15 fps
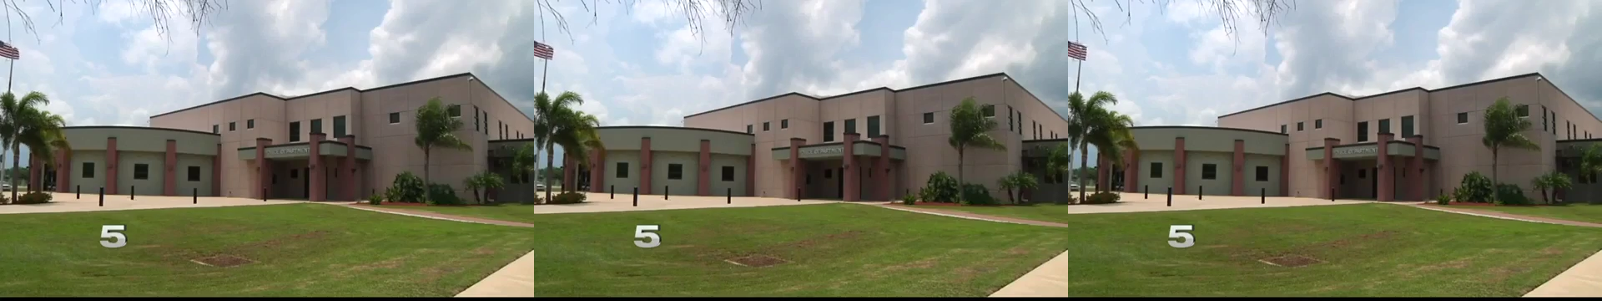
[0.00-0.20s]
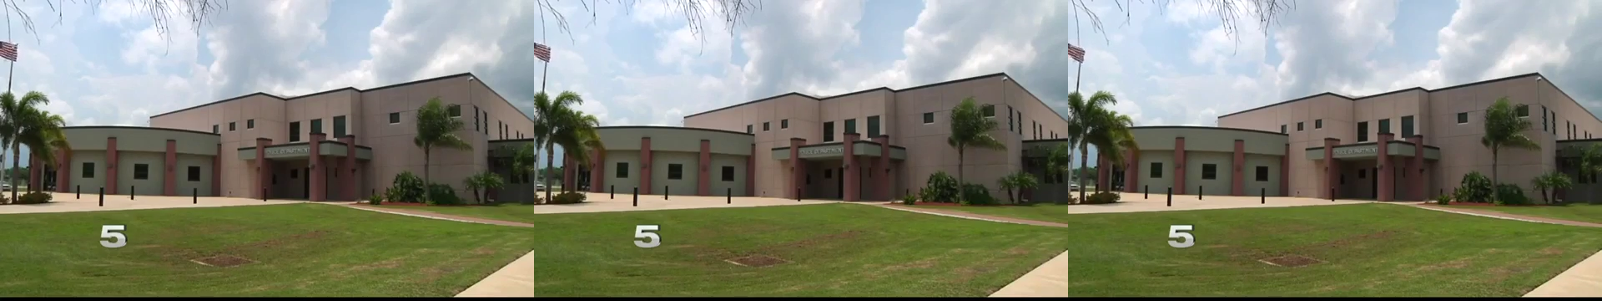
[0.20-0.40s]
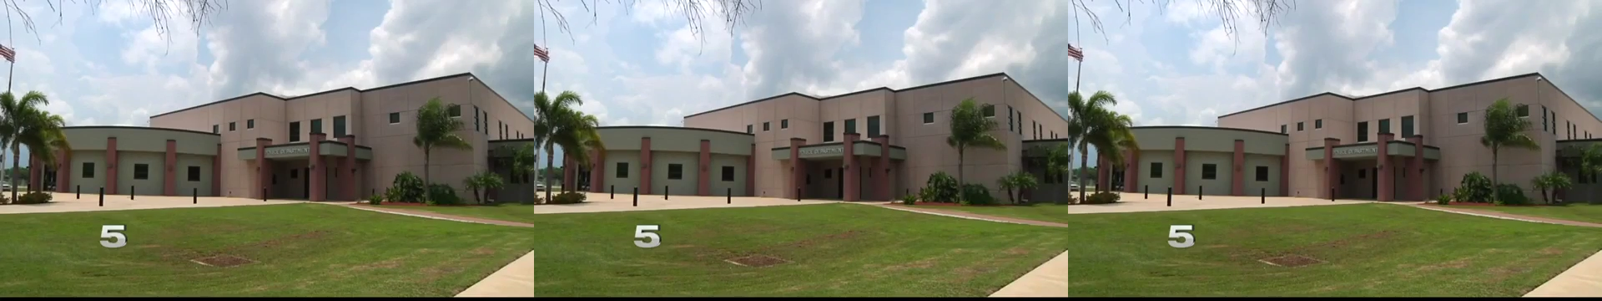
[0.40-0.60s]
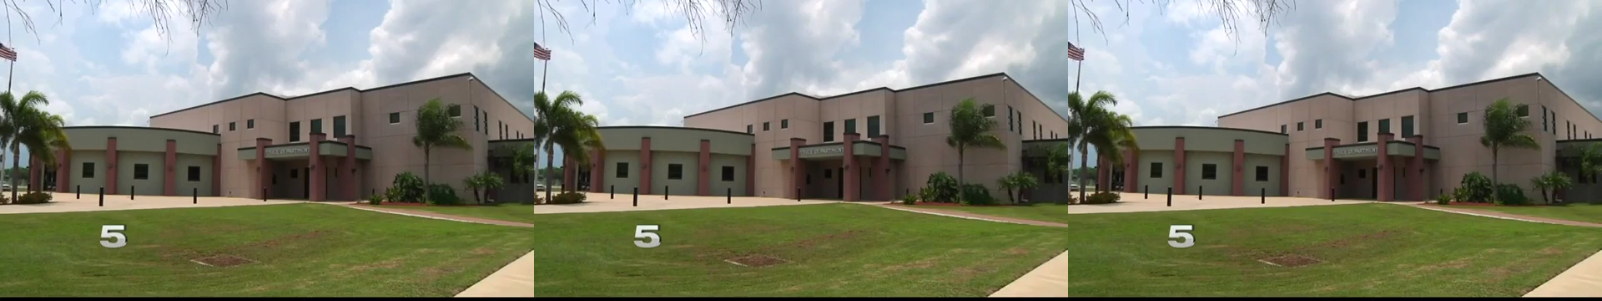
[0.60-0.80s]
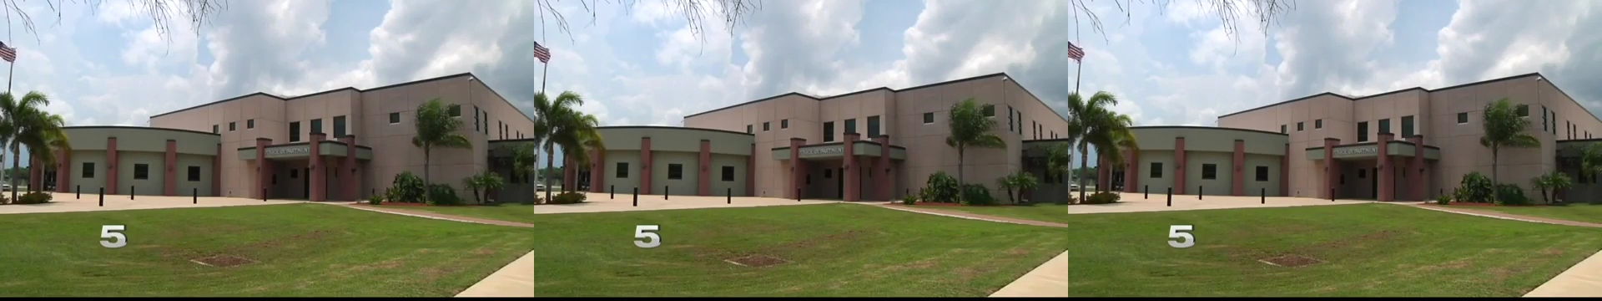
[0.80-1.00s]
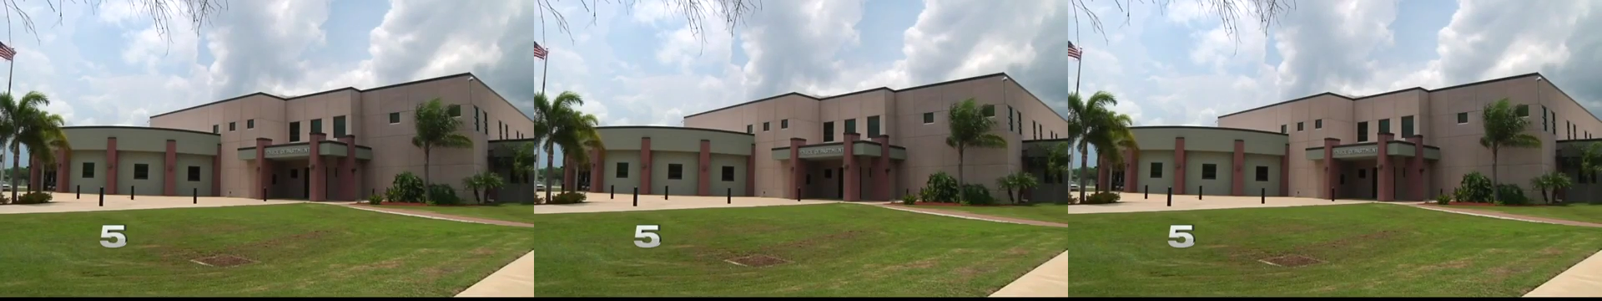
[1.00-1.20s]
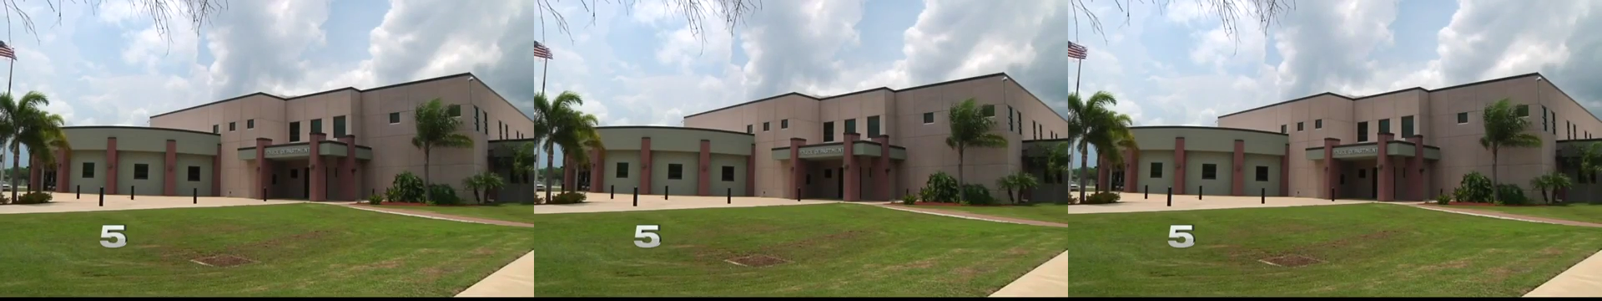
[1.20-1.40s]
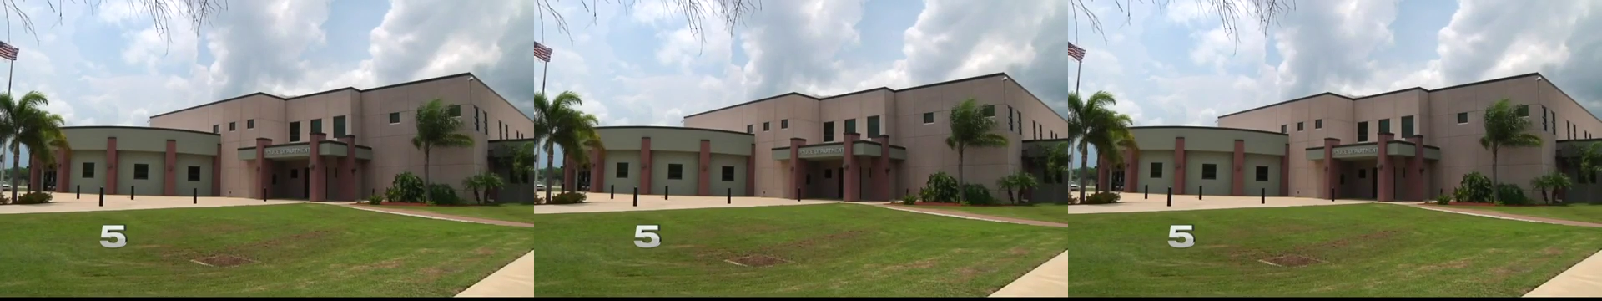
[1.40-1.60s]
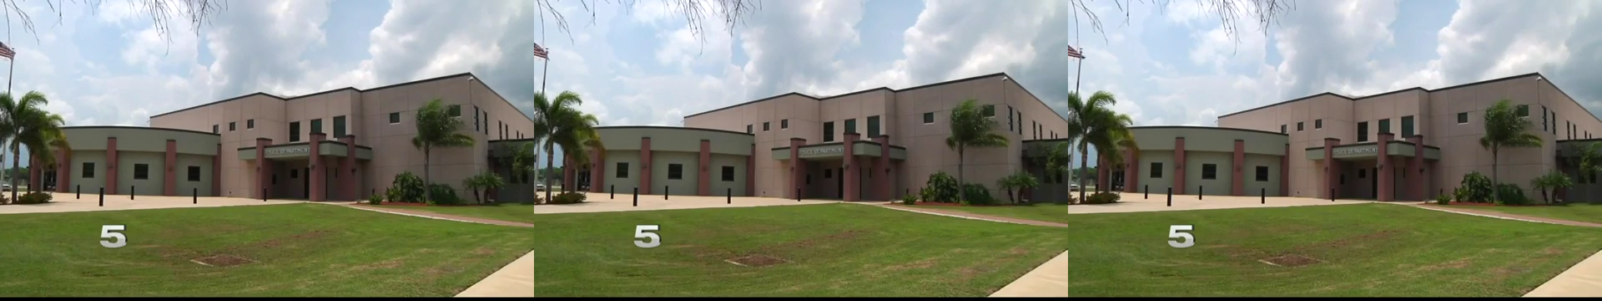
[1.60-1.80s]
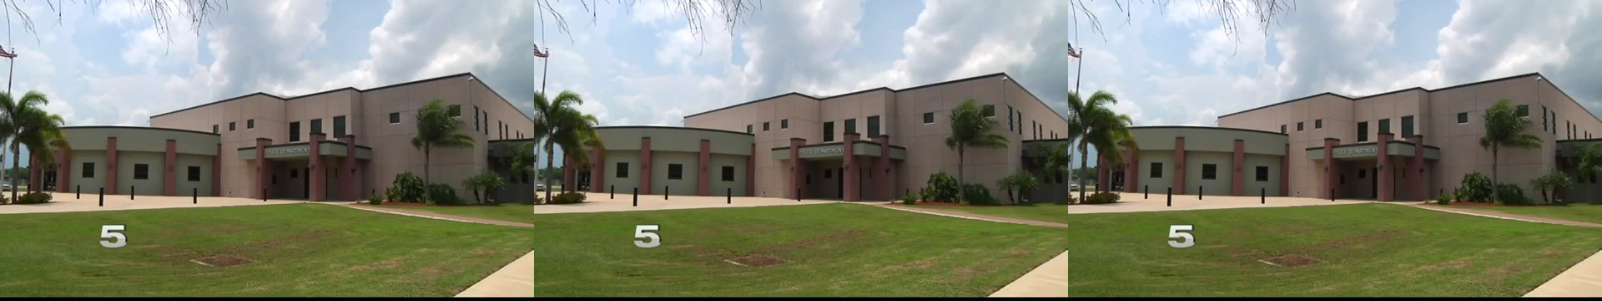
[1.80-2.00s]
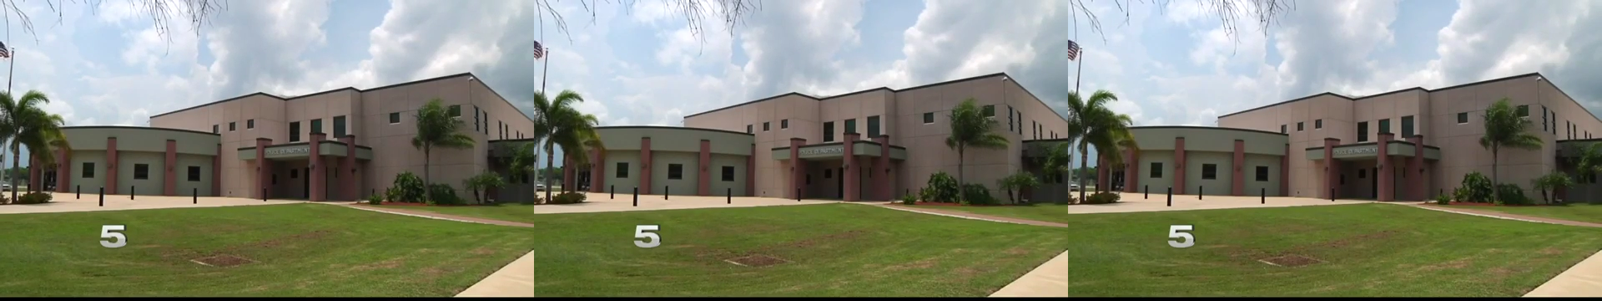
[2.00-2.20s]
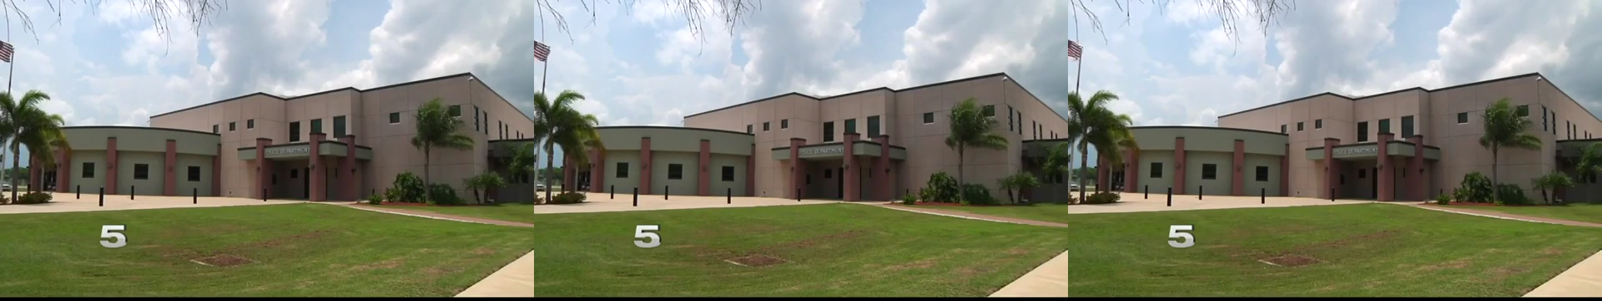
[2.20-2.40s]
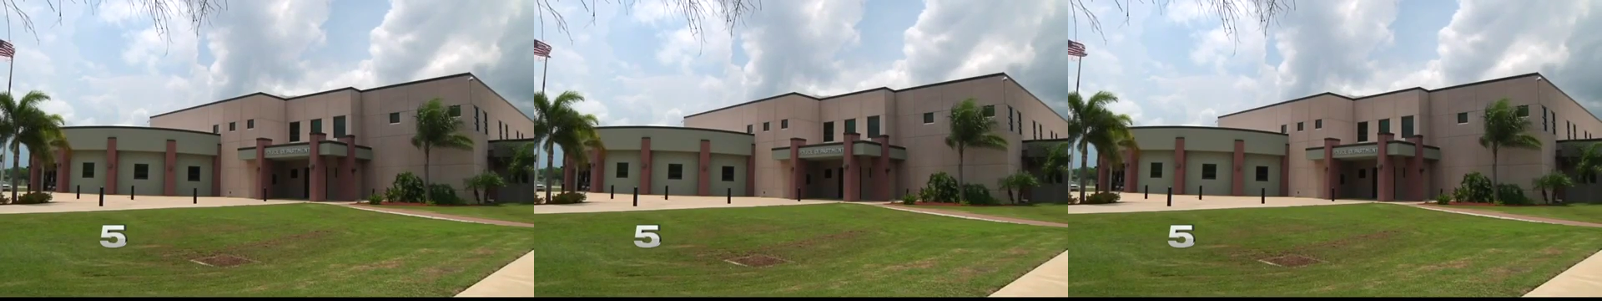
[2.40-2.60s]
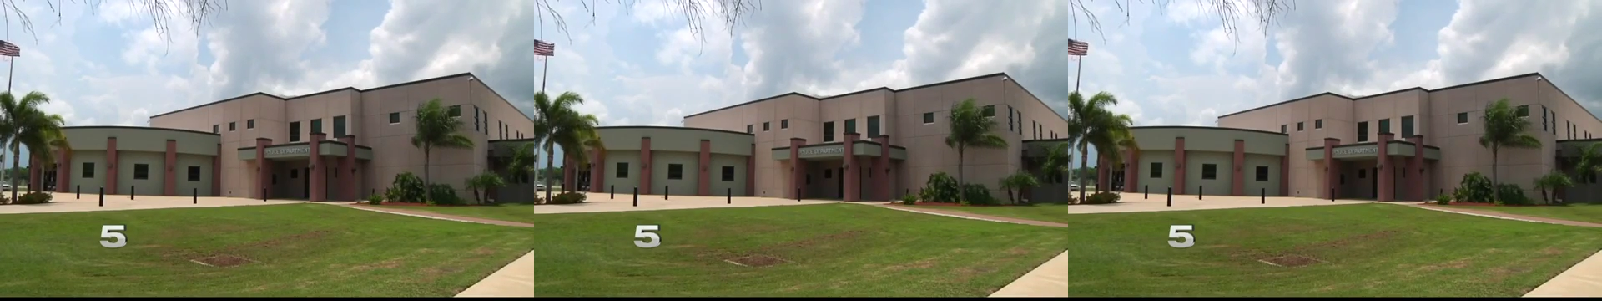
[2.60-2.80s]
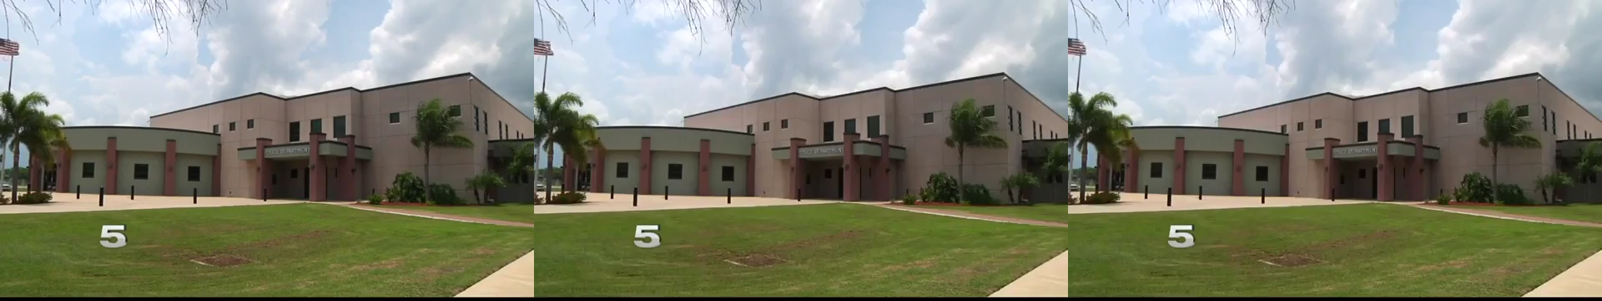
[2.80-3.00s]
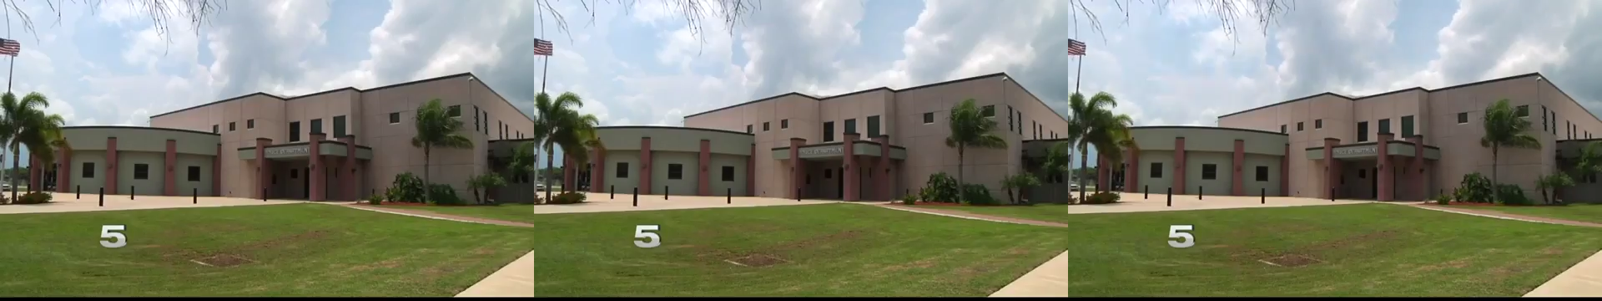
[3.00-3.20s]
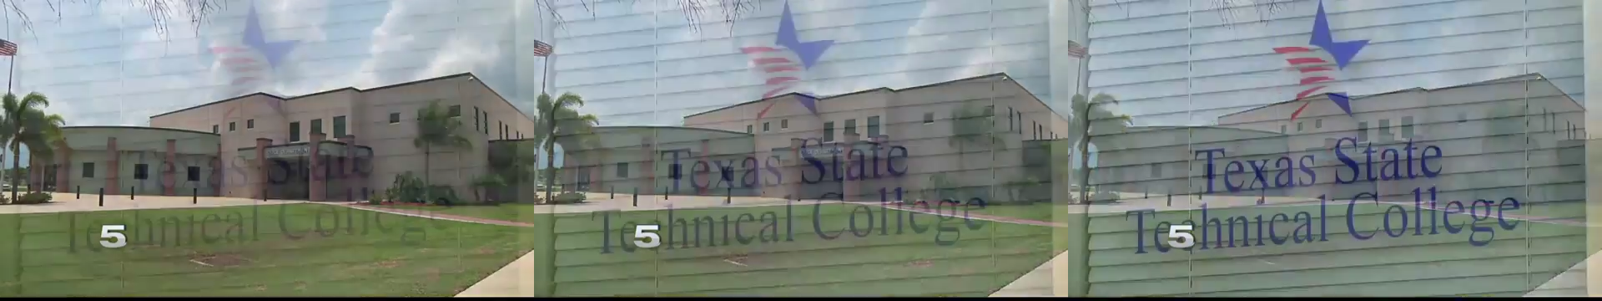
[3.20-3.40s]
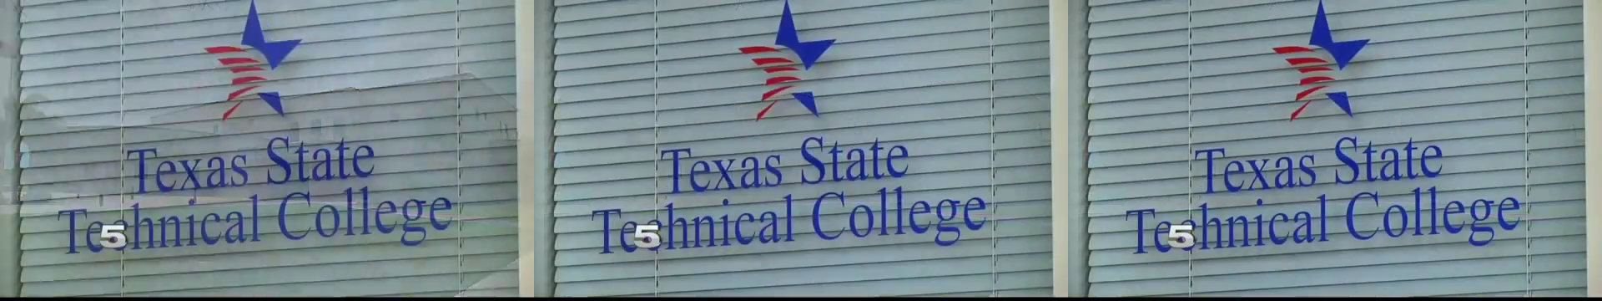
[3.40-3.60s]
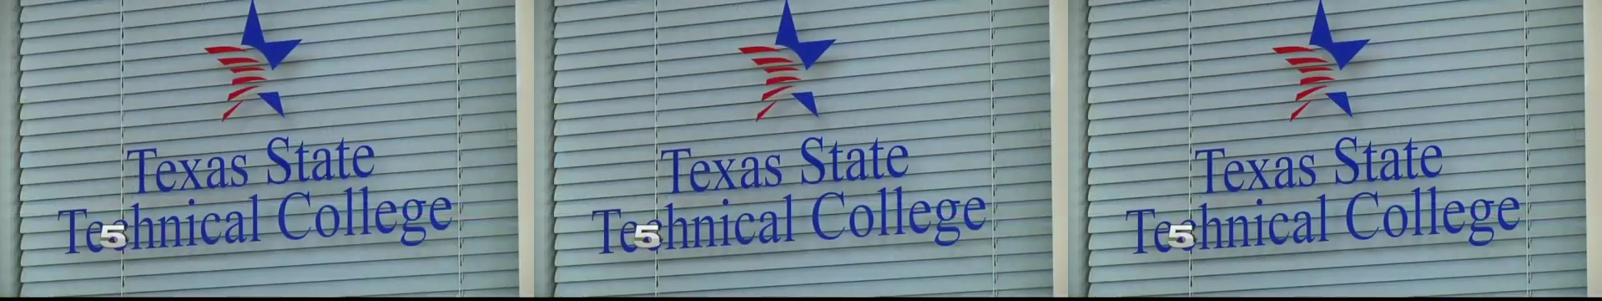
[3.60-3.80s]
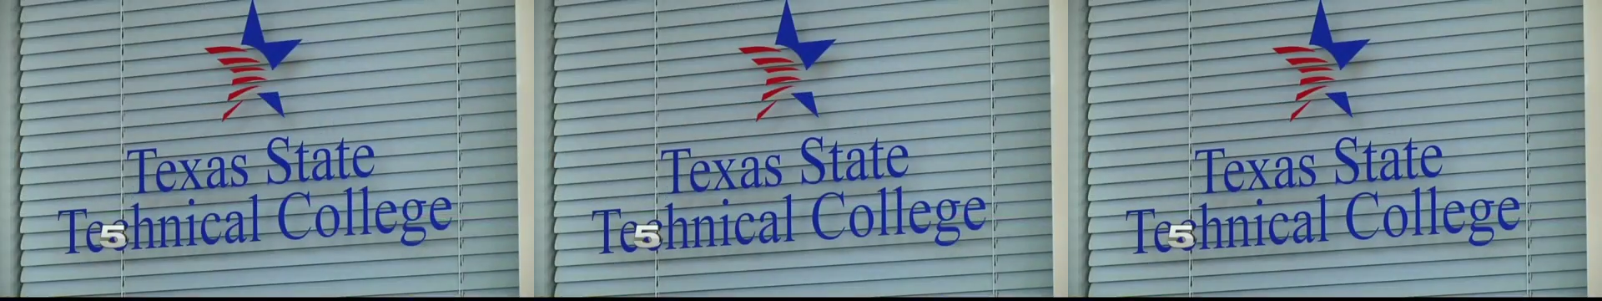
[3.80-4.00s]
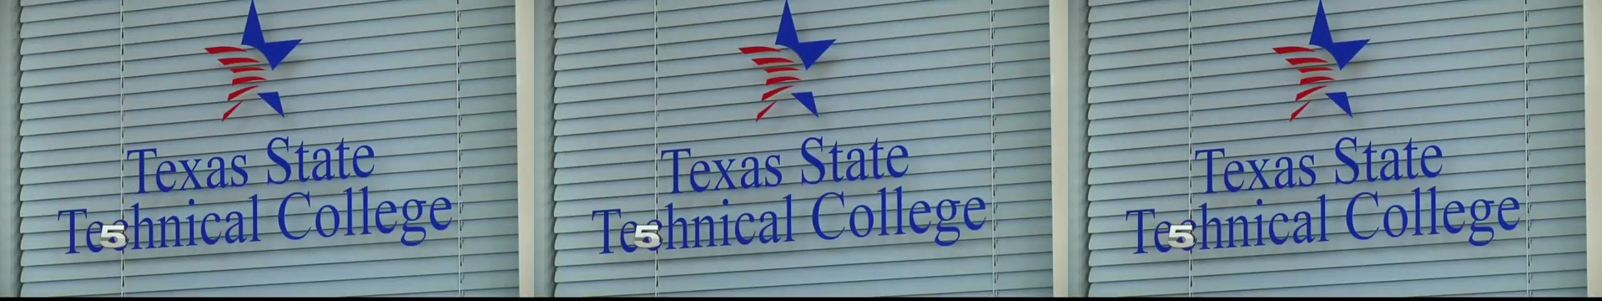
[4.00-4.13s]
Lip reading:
[unreadable: no face in view]